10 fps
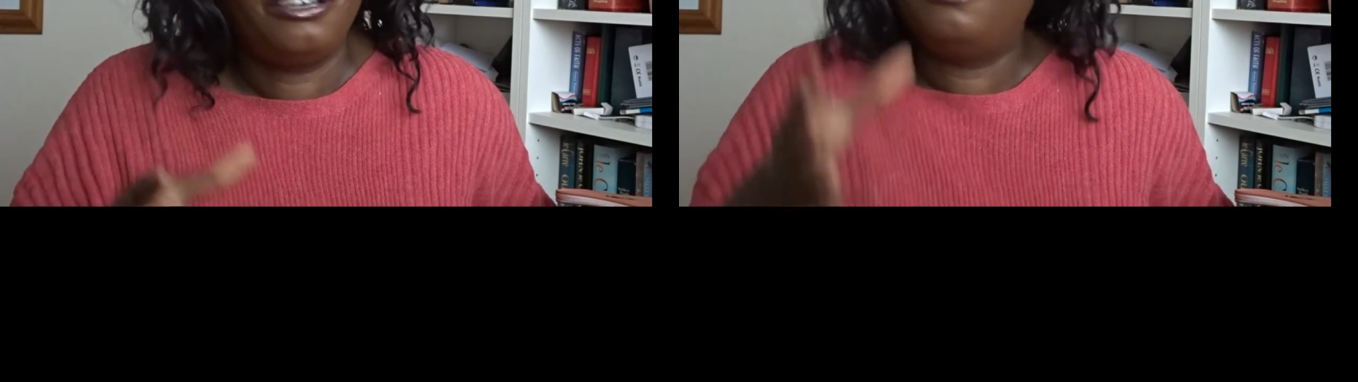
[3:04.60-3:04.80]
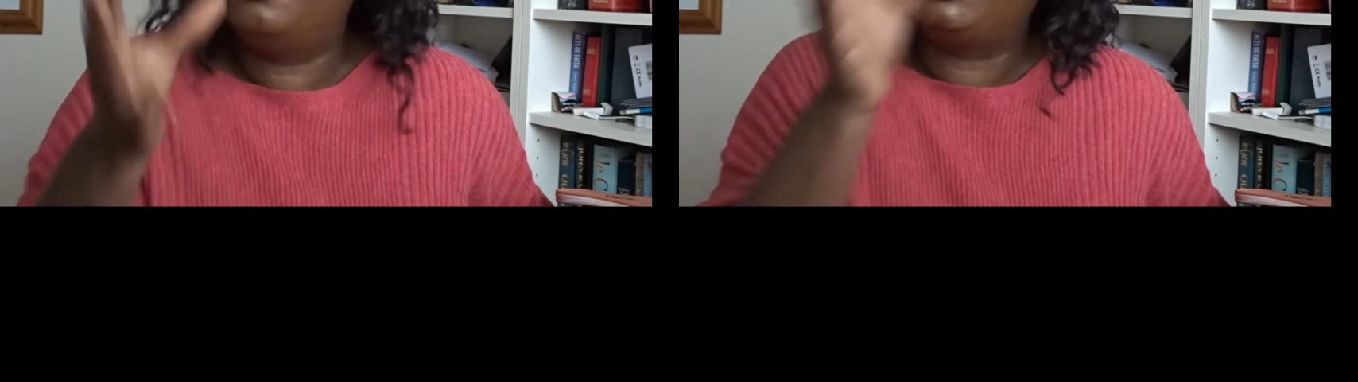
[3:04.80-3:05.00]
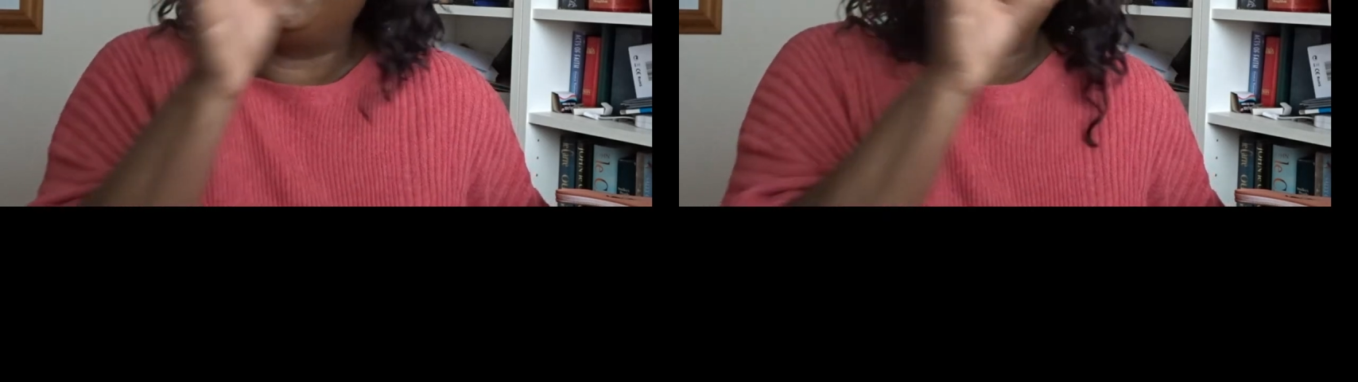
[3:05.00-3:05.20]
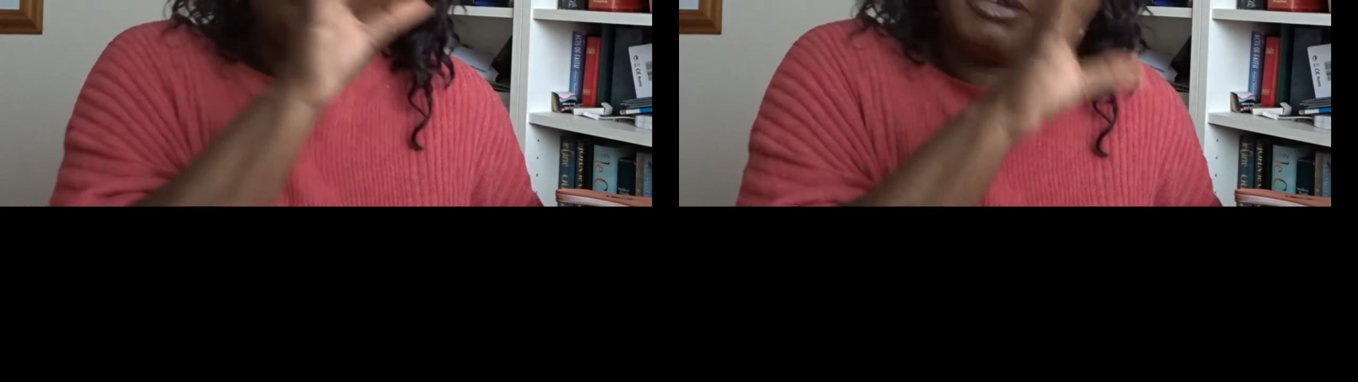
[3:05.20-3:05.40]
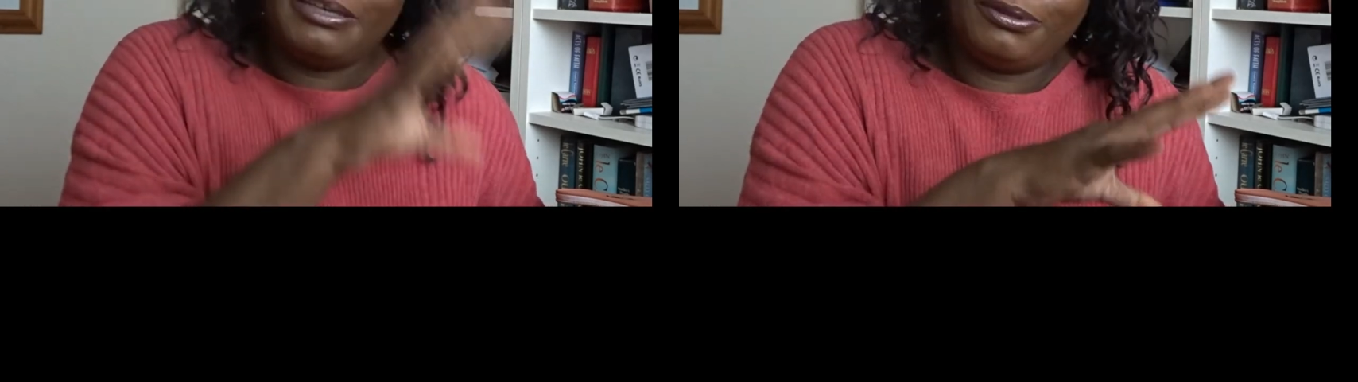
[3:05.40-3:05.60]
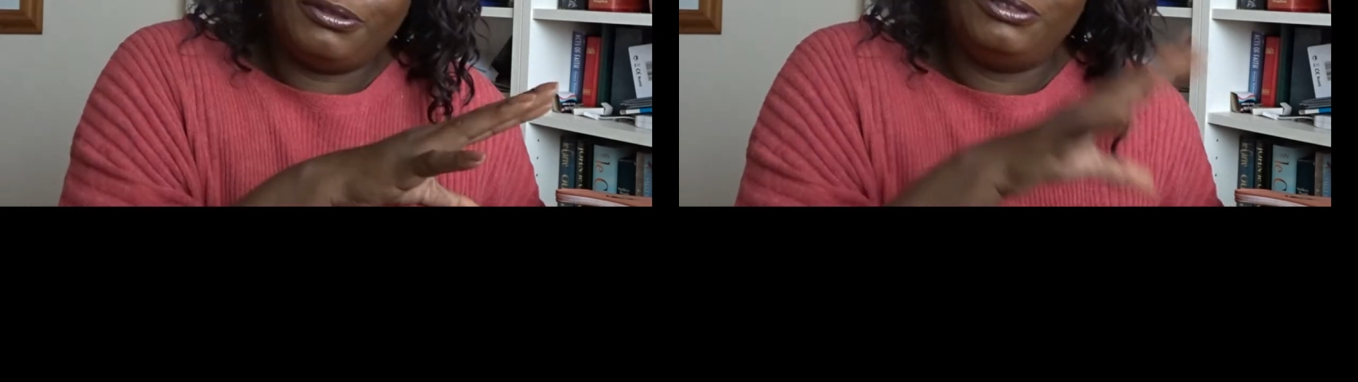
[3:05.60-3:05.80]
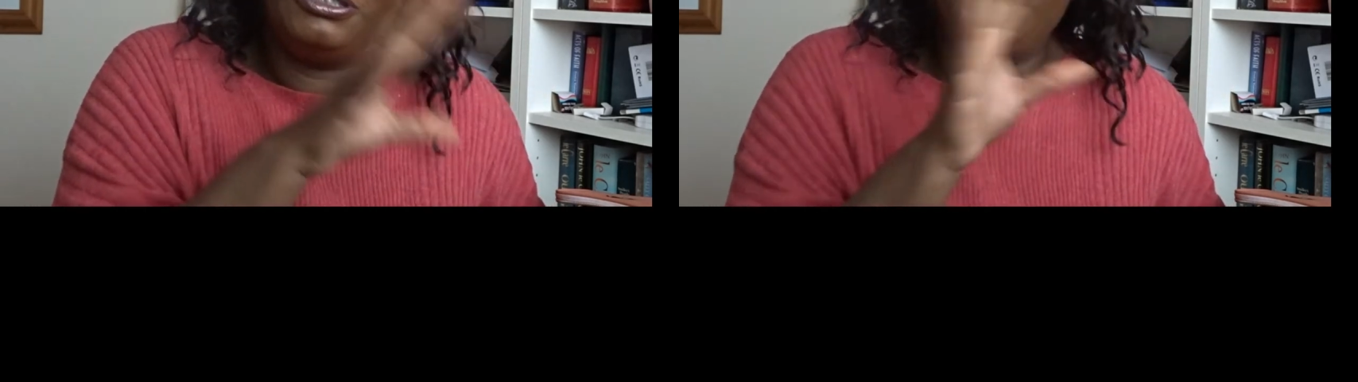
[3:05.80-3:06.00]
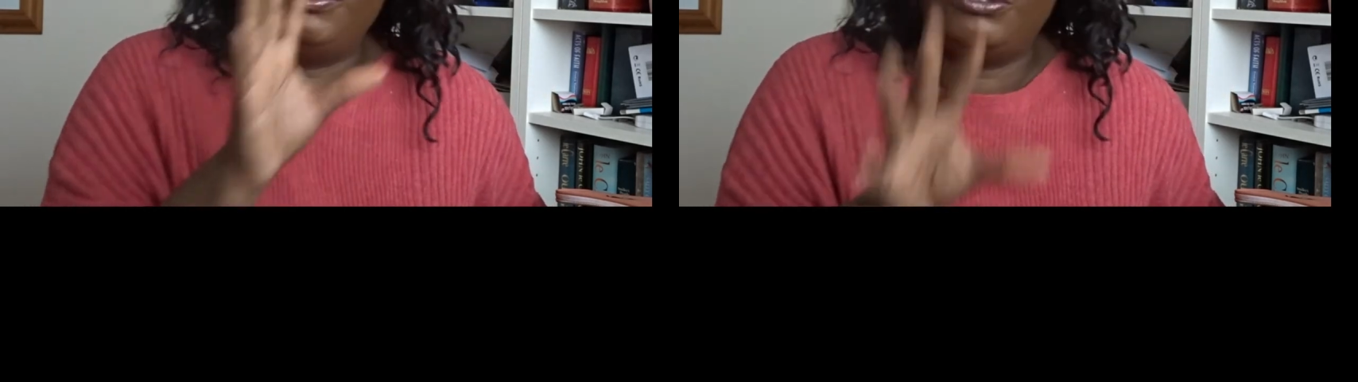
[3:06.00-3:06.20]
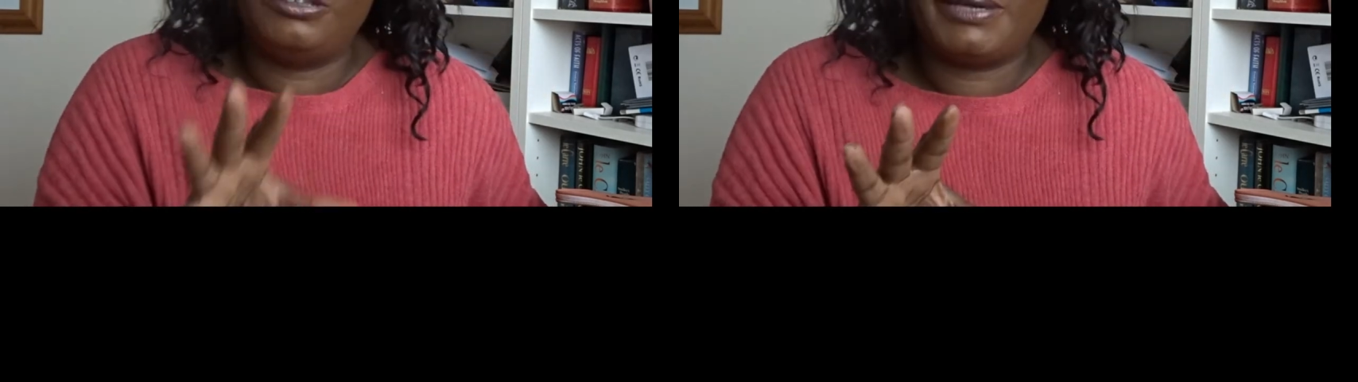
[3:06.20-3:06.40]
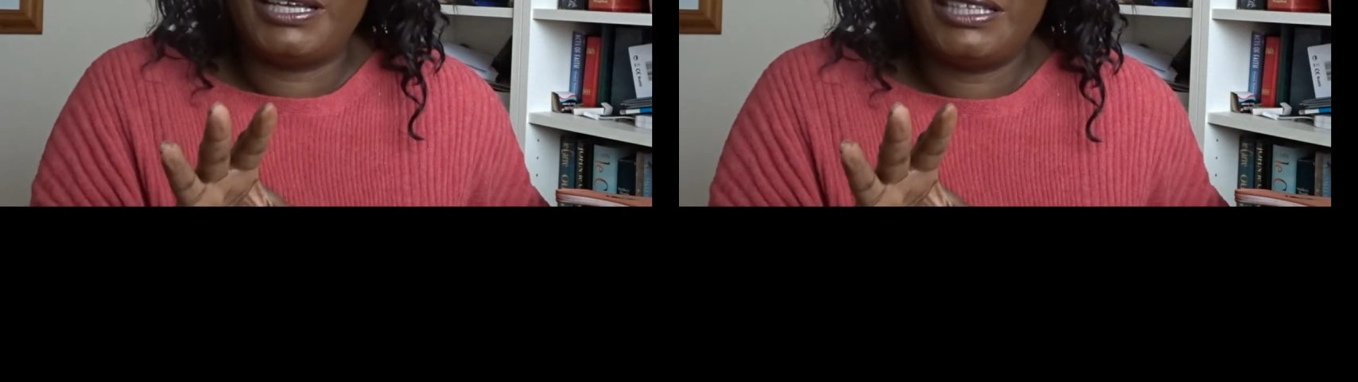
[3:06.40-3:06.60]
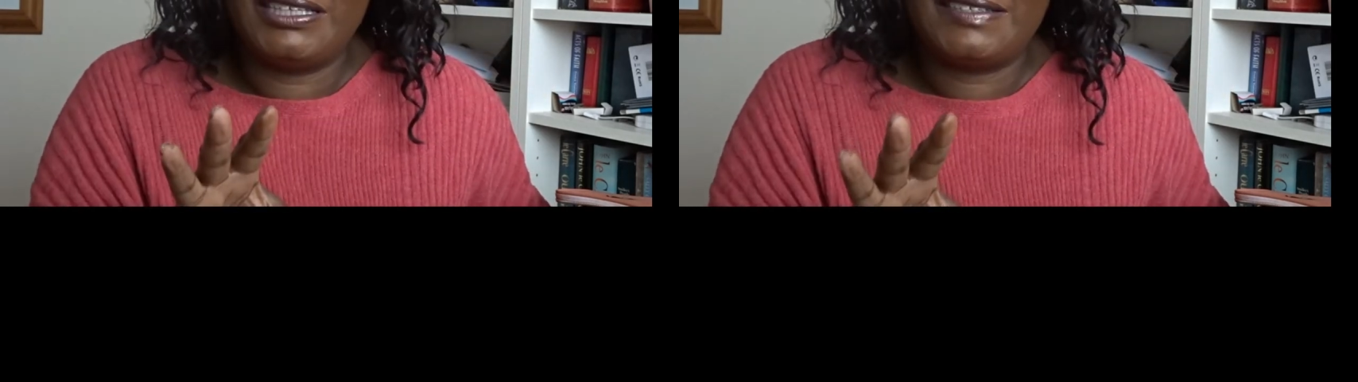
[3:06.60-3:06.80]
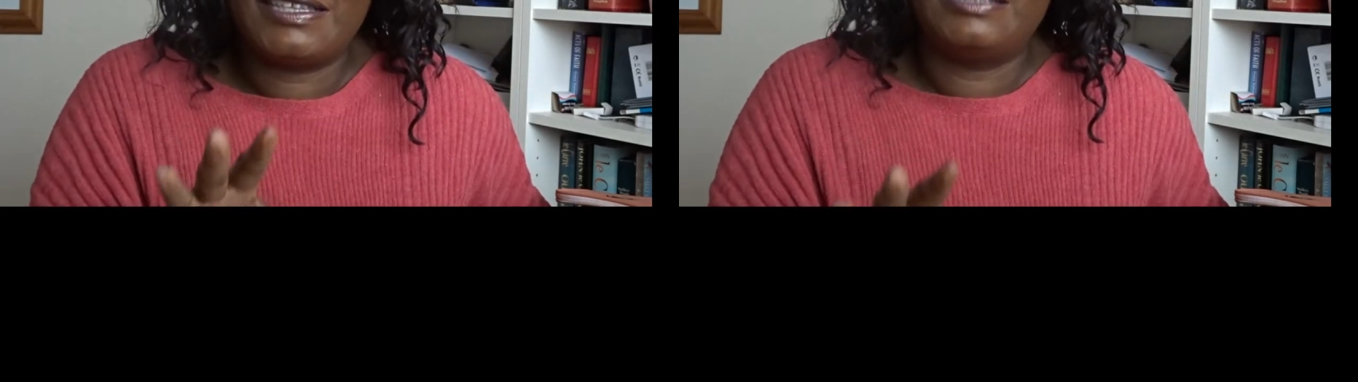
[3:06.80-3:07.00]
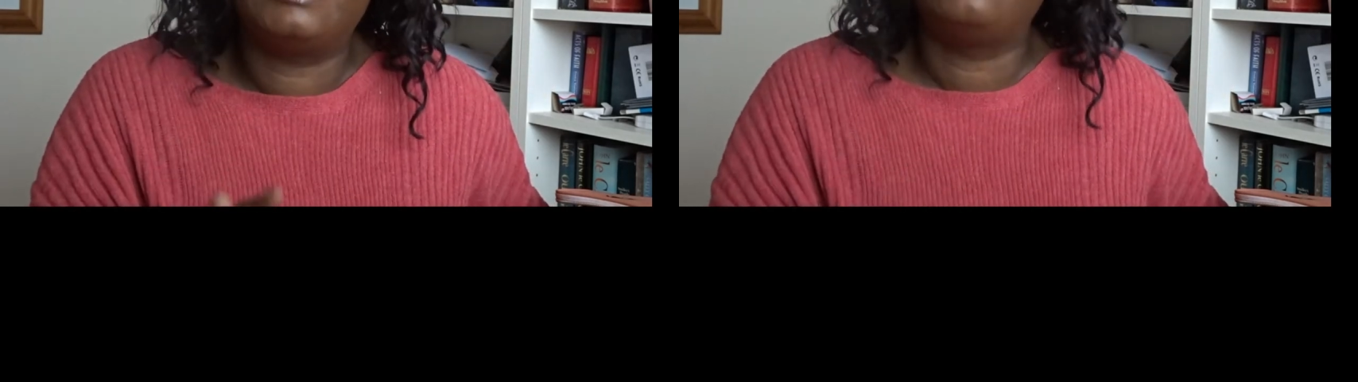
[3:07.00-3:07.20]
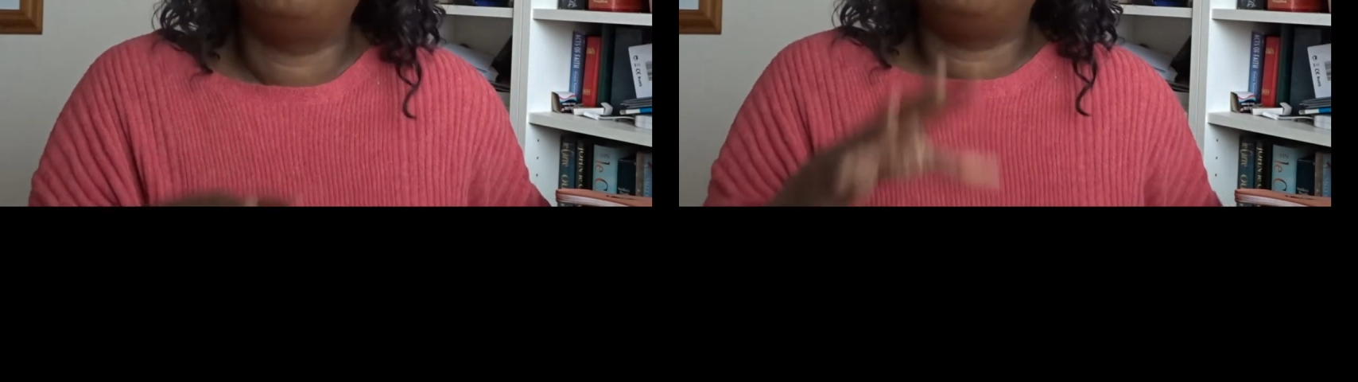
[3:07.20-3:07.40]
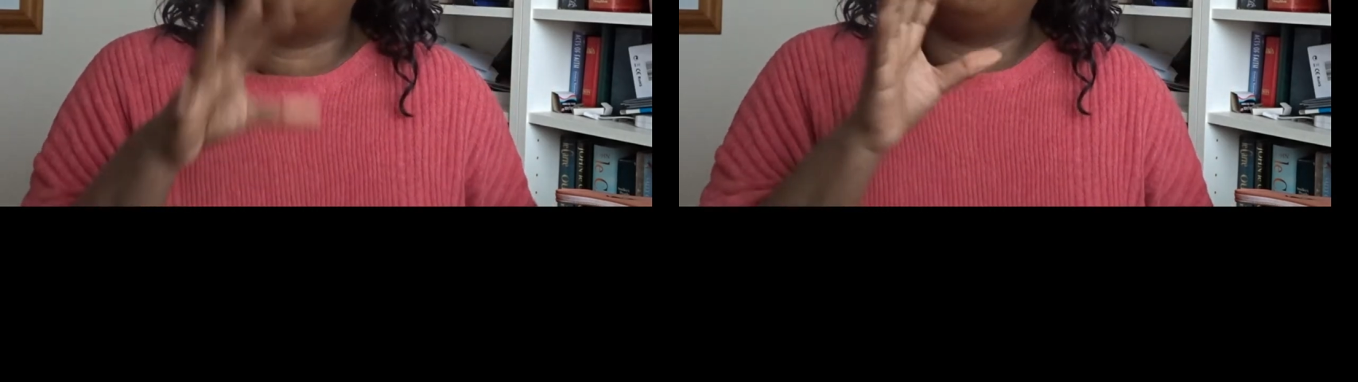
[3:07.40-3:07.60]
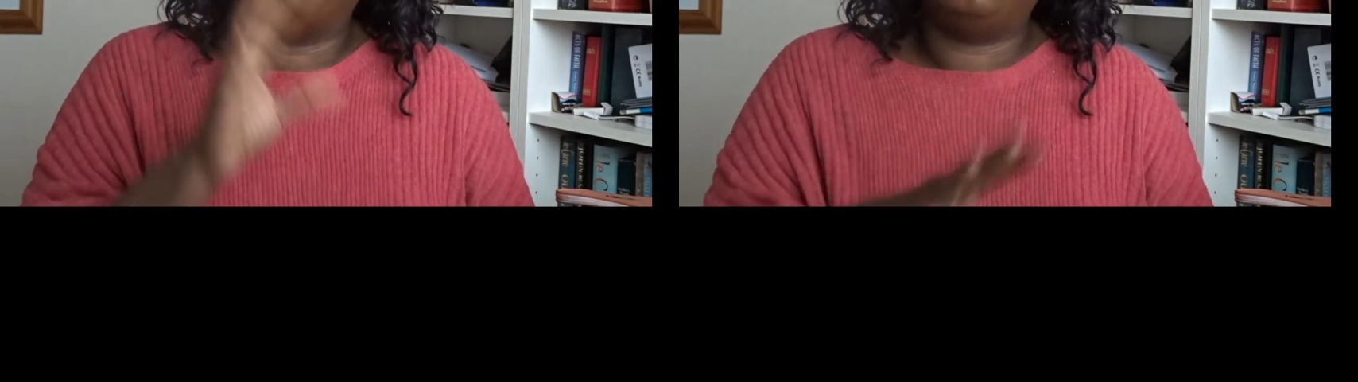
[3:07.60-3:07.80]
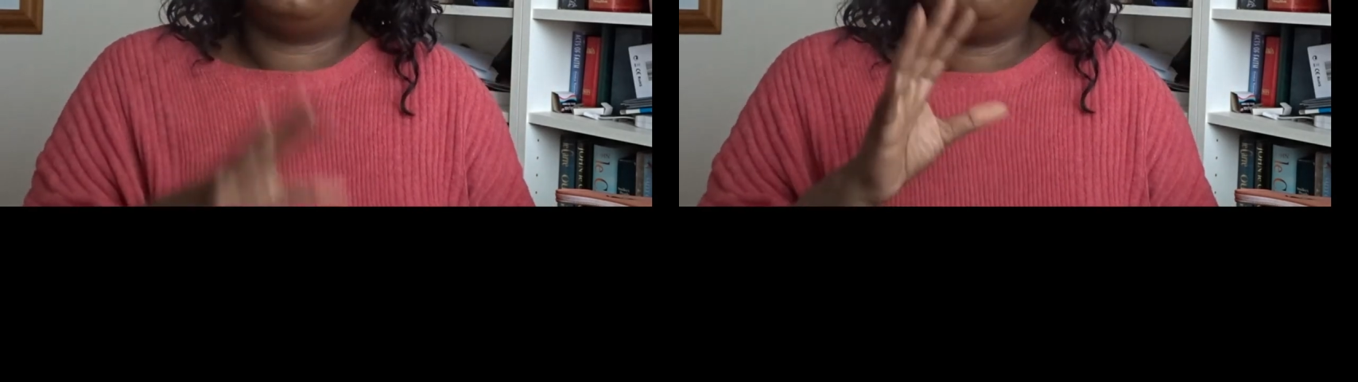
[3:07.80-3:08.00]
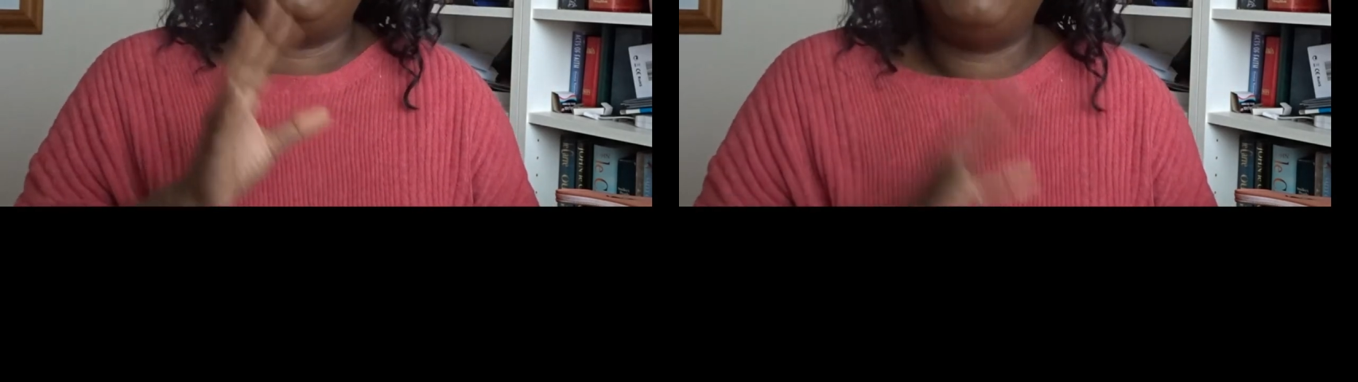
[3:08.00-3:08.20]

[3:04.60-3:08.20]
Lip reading: No face is visible, so there are no lips to read.